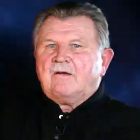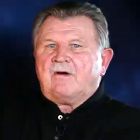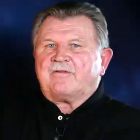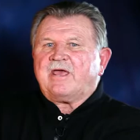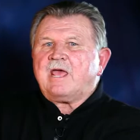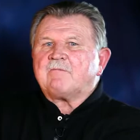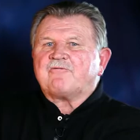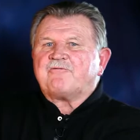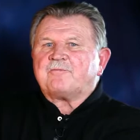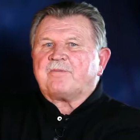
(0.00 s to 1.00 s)
Well, the game
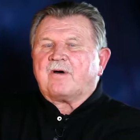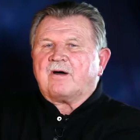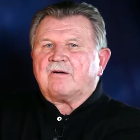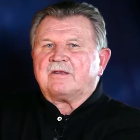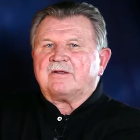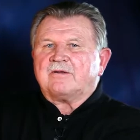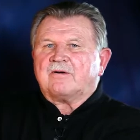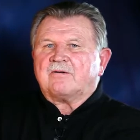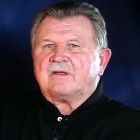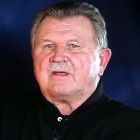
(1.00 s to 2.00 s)
of football,
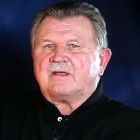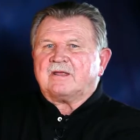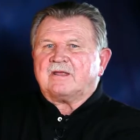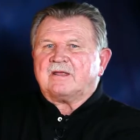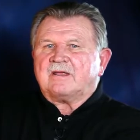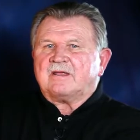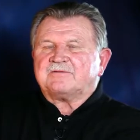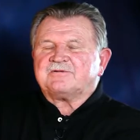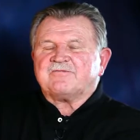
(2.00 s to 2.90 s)
it's